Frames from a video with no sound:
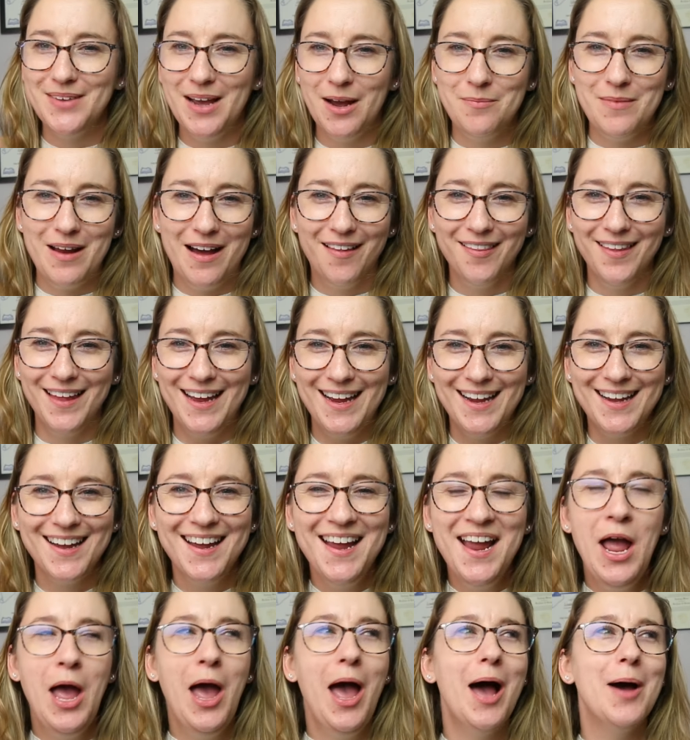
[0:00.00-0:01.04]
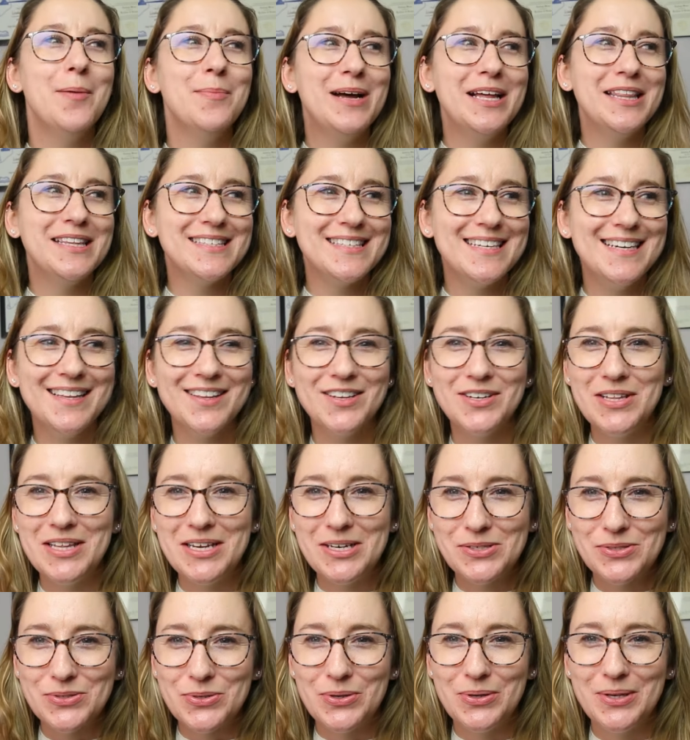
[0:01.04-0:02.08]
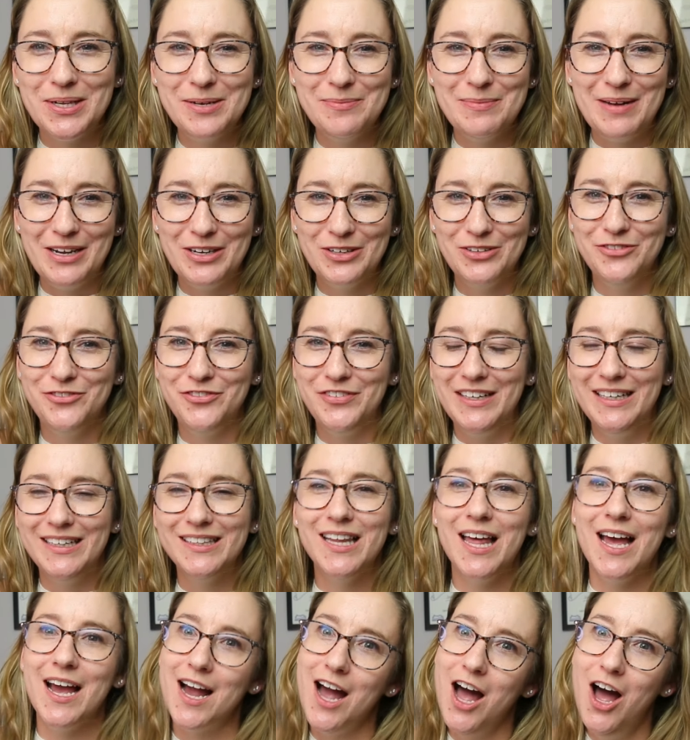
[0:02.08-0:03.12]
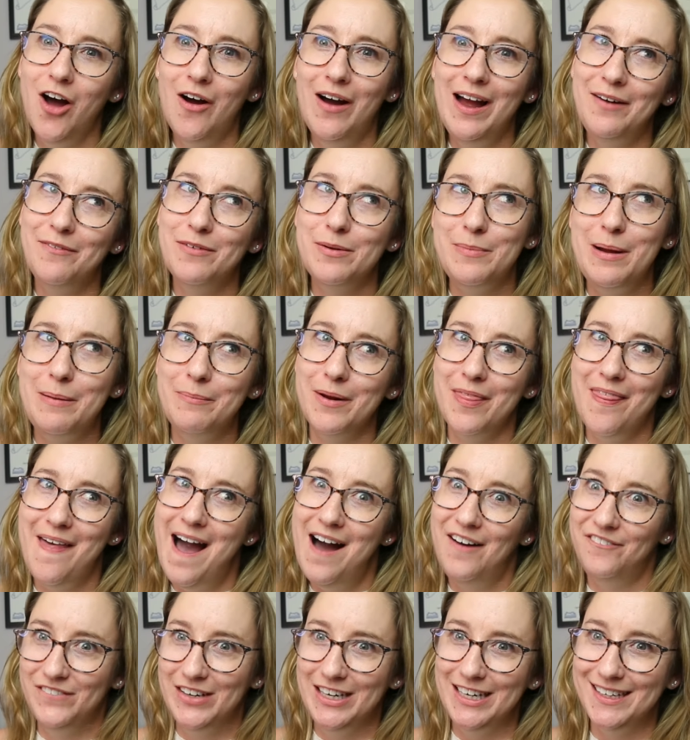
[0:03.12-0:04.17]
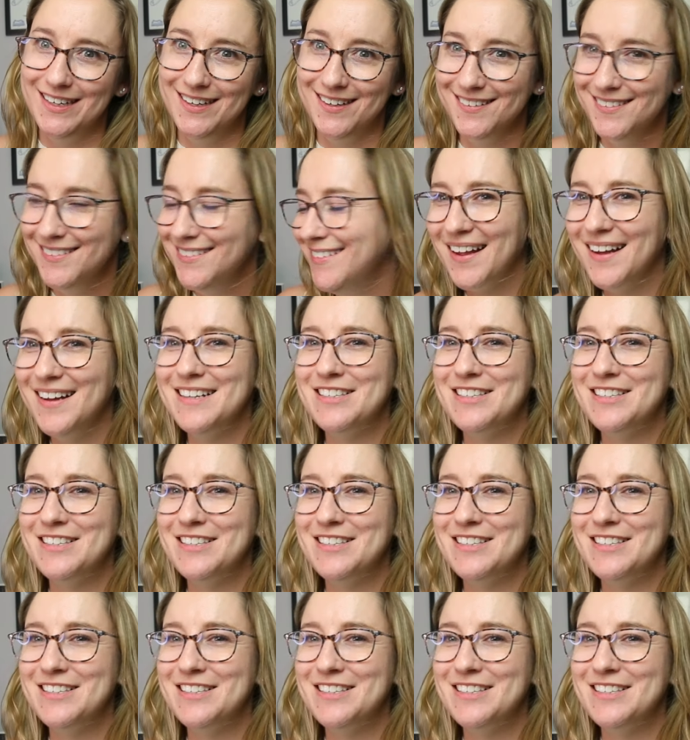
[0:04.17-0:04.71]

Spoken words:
I'm not sitting there like scrolling my own feed like, oh, I remember that video.